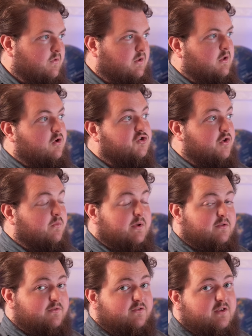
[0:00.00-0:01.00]
usually
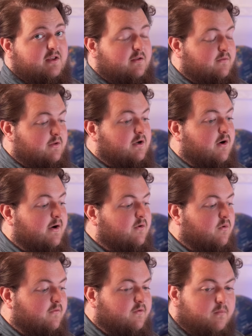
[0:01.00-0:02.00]
we'll see,
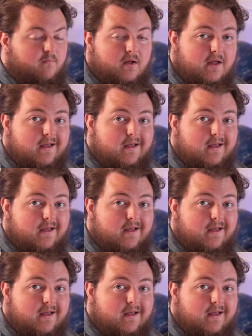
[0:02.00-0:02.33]
anywhere from